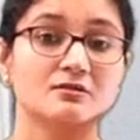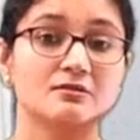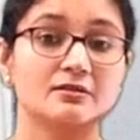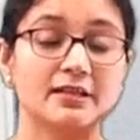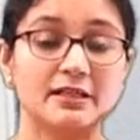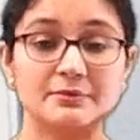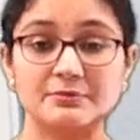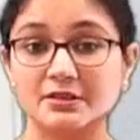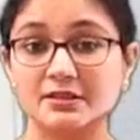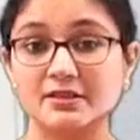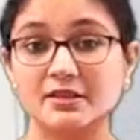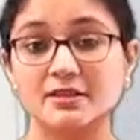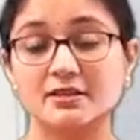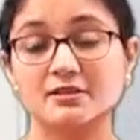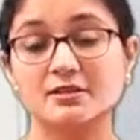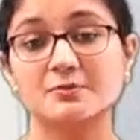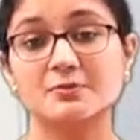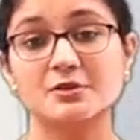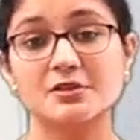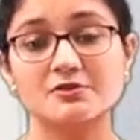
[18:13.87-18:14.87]
can be there in
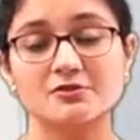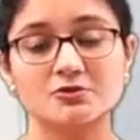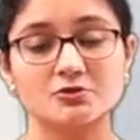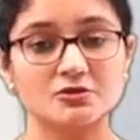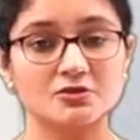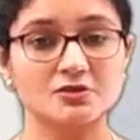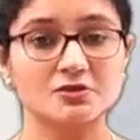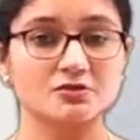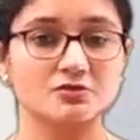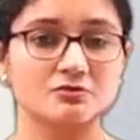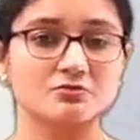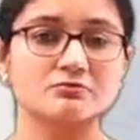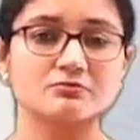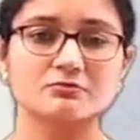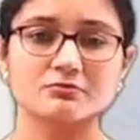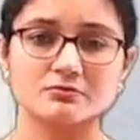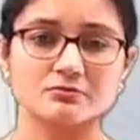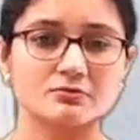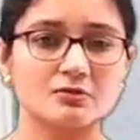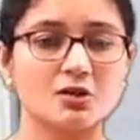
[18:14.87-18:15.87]
the person. So this
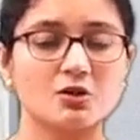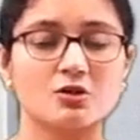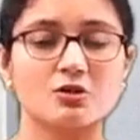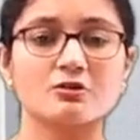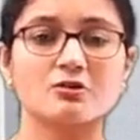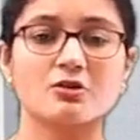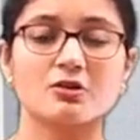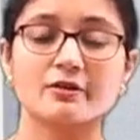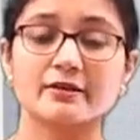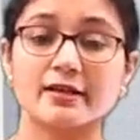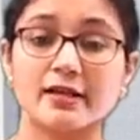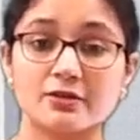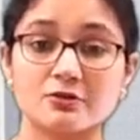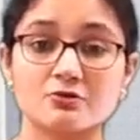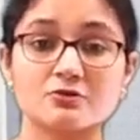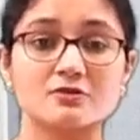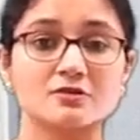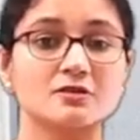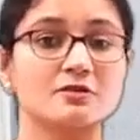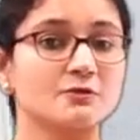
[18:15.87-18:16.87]
all
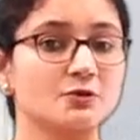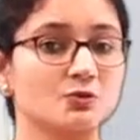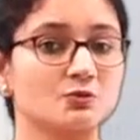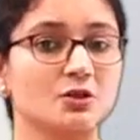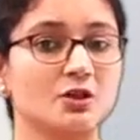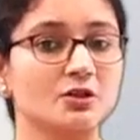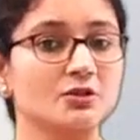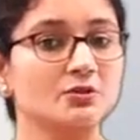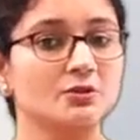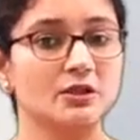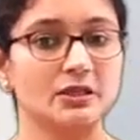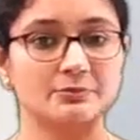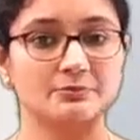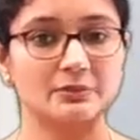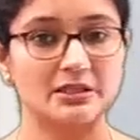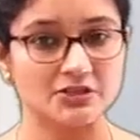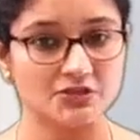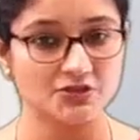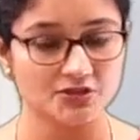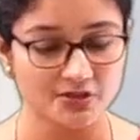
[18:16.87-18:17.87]
diagnosis if you want you can
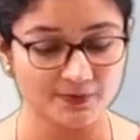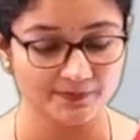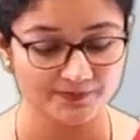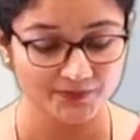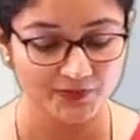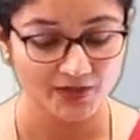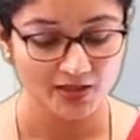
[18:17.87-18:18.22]
mention.